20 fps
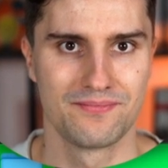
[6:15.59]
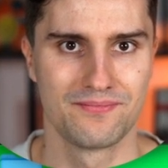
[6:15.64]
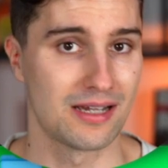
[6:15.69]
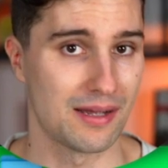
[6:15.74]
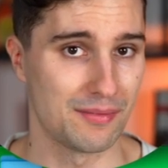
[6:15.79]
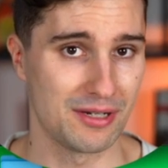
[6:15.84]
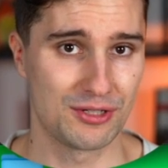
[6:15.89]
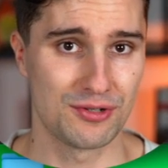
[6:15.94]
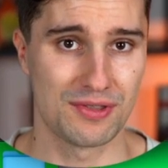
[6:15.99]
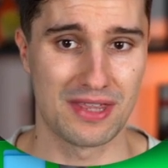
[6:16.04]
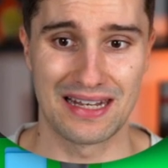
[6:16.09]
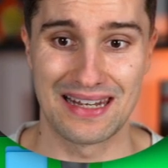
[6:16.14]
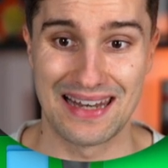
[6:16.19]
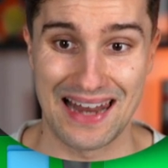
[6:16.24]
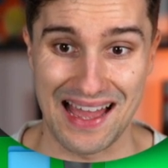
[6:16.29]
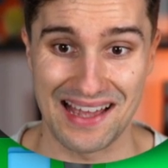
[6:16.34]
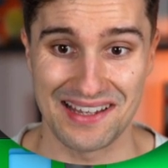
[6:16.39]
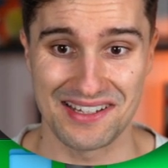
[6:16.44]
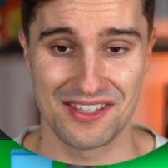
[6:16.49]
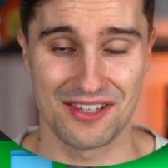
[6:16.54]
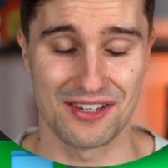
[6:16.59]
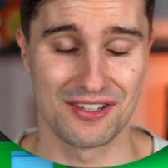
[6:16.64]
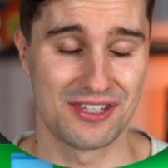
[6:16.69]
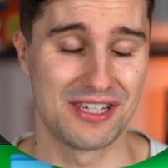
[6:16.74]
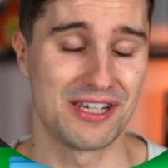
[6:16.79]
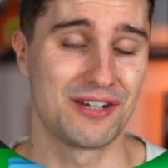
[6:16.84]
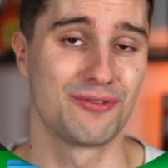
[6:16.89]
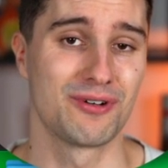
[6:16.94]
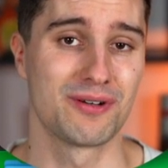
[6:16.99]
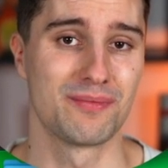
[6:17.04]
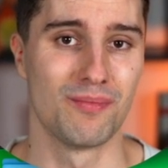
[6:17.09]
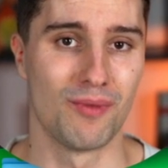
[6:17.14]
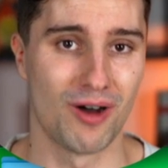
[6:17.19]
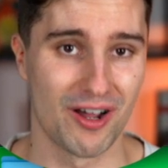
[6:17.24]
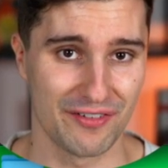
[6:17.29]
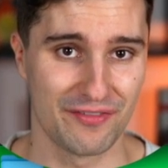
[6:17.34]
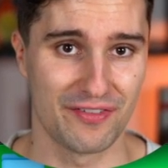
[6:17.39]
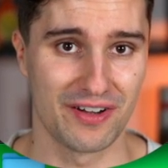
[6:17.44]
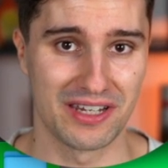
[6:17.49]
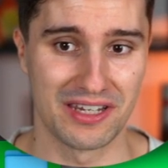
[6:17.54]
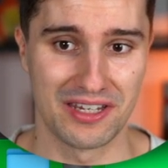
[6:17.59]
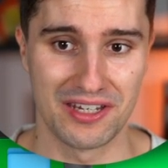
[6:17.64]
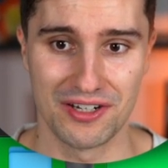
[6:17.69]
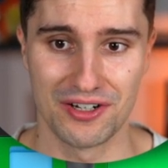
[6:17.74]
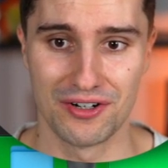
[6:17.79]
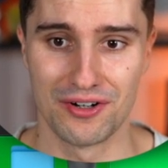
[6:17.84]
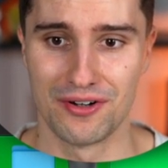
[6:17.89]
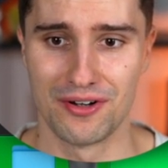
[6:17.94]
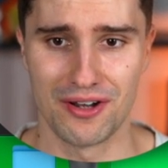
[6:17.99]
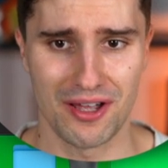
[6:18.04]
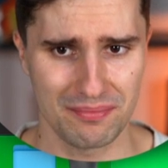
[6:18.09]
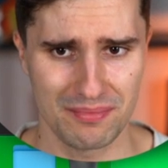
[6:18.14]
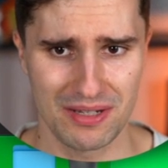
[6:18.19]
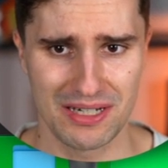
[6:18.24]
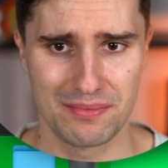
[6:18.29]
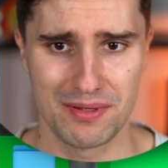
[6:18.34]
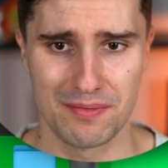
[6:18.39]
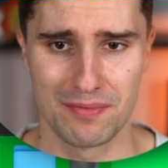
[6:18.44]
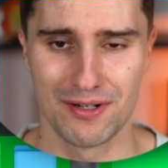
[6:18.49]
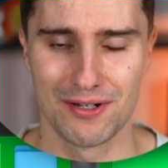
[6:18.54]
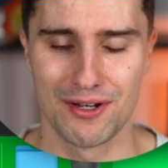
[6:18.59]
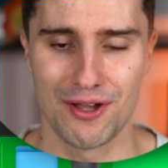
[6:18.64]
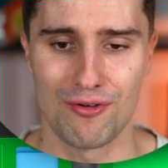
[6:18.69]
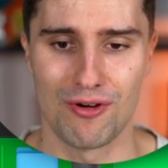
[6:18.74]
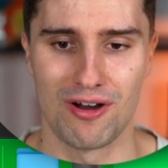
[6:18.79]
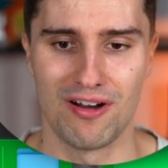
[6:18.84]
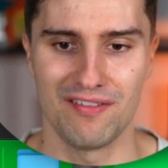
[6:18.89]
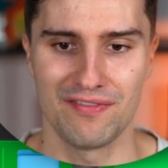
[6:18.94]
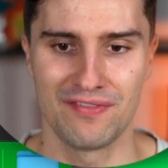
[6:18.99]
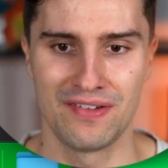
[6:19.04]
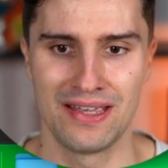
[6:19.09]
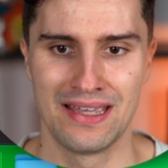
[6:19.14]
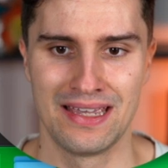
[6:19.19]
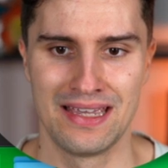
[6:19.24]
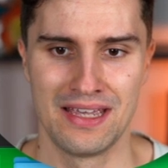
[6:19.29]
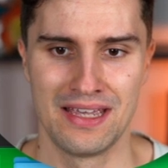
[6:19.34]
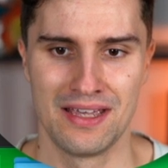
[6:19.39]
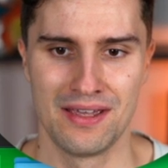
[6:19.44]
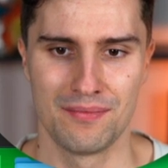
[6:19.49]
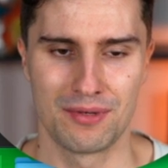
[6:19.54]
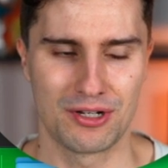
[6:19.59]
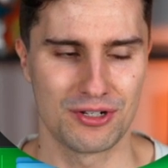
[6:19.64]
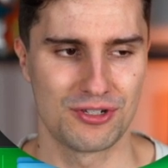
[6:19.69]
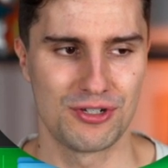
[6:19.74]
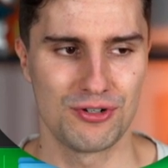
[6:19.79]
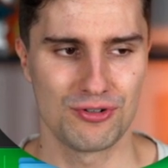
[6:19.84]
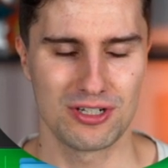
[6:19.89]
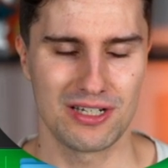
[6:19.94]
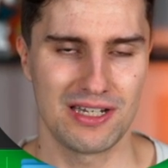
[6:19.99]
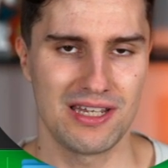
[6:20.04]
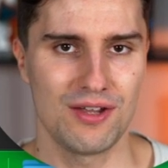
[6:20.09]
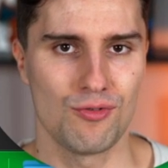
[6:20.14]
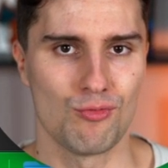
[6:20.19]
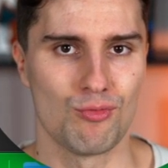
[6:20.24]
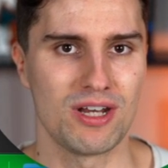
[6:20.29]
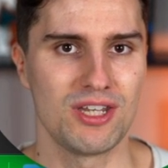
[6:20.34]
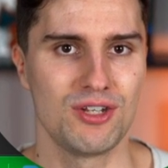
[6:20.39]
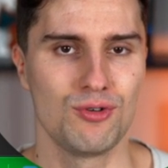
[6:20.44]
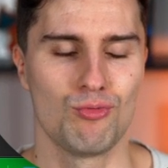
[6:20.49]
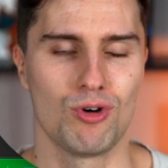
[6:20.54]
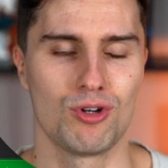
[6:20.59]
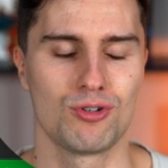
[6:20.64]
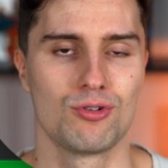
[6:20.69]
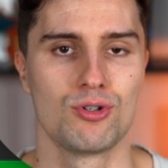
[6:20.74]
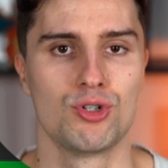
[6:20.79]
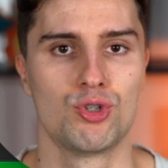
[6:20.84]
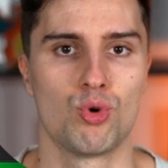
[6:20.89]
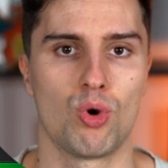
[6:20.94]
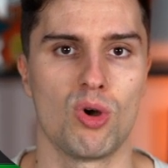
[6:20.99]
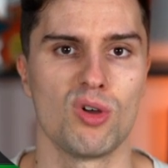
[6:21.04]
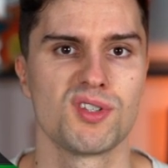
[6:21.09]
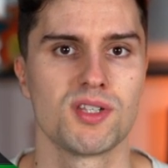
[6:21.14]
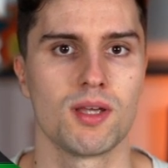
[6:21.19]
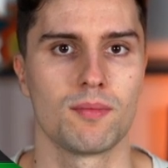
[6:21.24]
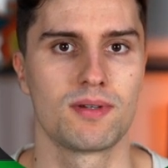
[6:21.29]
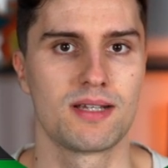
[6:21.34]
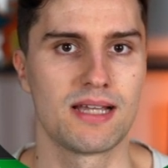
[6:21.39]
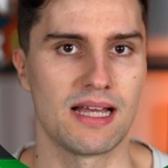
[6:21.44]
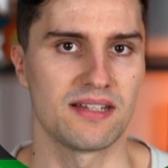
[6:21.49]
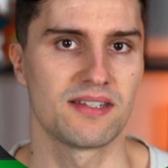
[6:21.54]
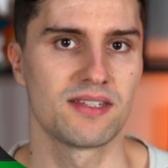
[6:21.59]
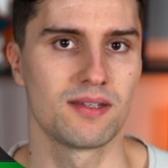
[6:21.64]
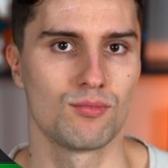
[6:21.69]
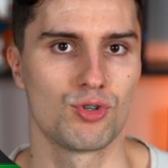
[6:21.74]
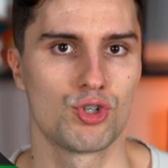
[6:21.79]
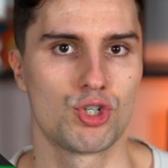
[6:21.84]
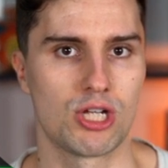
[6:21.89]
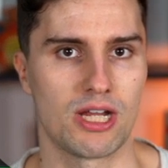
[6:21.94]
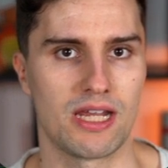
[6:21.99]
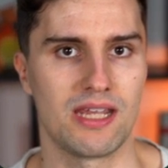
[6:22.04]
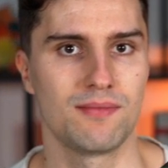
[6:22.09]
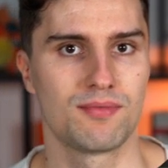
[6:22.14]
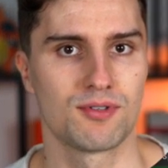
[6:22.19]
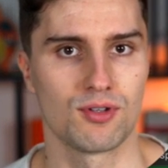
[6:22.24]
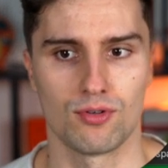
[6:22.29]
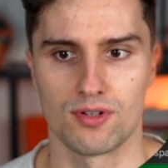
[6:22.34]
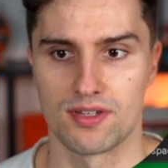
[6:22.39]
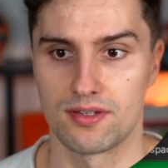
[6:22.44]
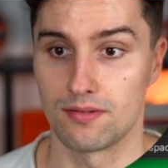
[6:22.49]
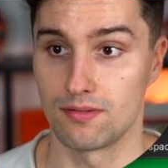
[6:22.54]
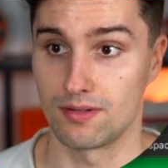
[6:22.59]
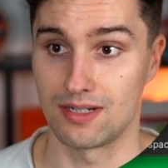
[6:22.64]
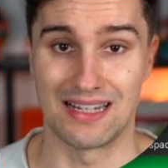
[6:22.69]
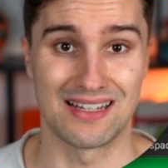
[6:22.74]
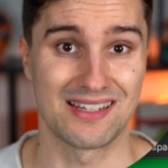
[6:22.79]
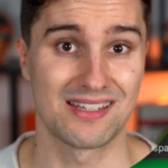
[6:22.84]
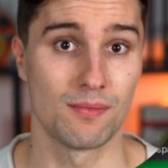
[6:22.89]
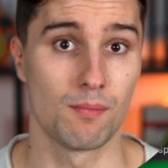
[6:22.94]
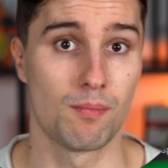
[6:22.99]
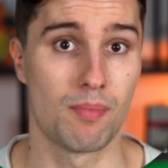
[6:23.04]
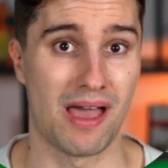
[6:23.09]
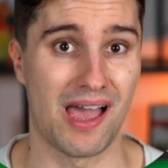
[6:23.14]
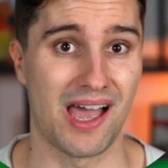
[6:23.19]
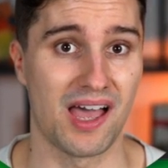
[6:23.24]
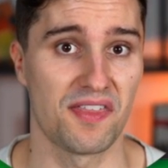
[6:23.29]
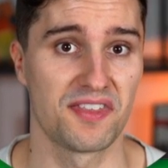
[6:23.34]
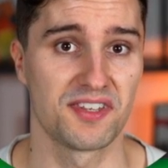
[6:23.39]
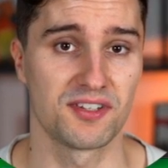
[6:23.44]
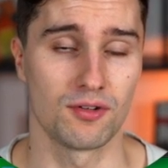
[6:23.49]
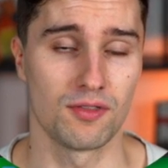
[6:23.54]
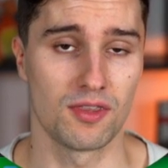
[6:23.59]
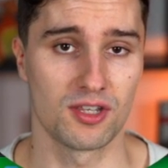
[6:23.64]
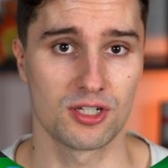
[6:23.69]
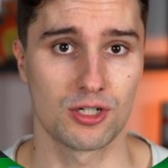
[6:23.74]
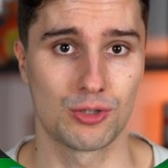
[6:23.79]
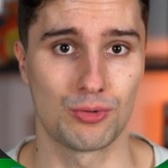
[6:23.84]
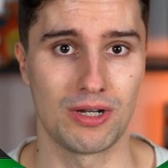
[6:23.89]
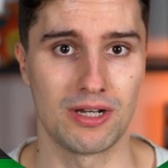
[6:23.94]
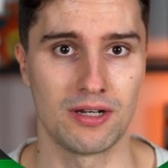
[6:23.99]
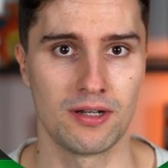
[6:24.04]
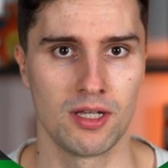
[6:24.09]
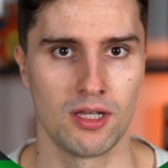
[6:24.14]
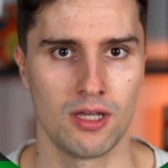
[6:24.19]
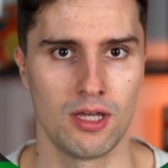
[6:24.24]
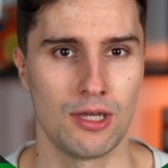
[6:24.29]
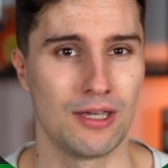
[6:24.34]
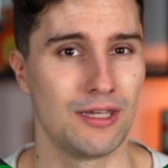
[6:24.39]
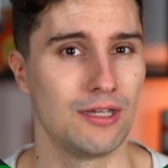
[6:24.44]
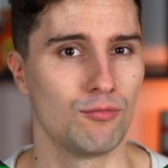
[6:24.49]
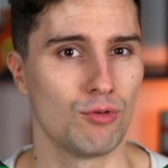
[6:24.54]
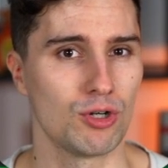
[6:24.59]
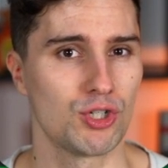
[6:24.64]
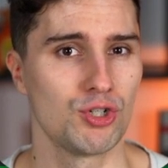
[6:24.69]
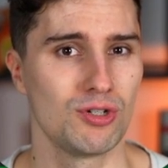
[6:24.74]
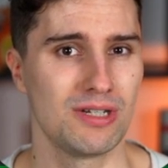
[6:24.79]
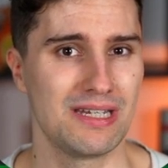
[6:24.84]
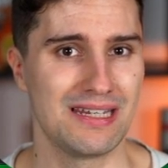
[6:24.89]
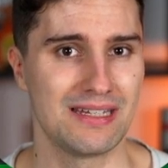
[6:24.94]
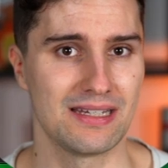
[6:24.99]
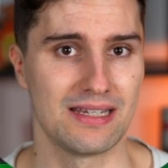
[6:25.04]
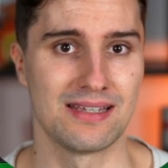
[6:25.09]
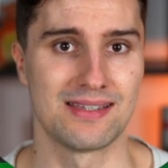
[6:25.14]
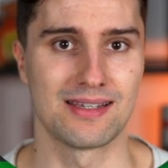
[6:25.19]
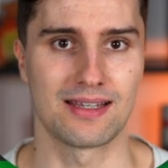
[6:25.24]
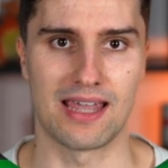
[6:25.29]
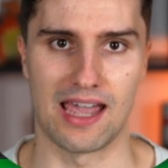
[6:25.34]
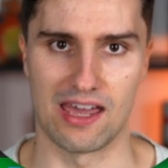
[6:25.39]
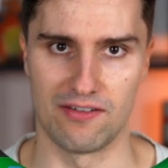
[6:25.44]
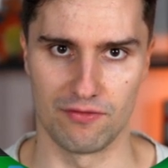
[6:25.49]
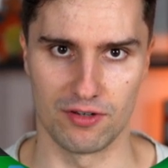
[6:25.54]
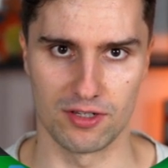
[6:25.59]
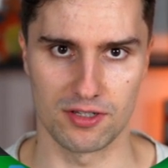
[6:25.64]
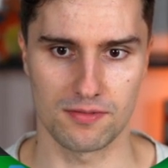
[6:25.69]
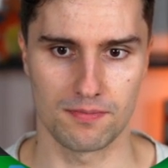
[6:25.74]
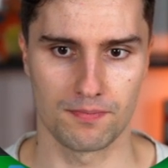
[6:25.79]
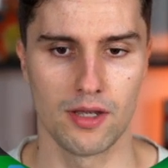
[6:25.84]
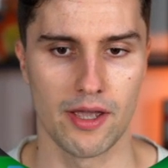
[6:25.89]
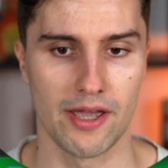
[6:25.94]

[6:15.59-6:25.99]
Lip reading: Coming to the last secret modifier here, not many people know of, because usually when you want to draw some custom shapes or custom paths on the screen, what you need is a canvas.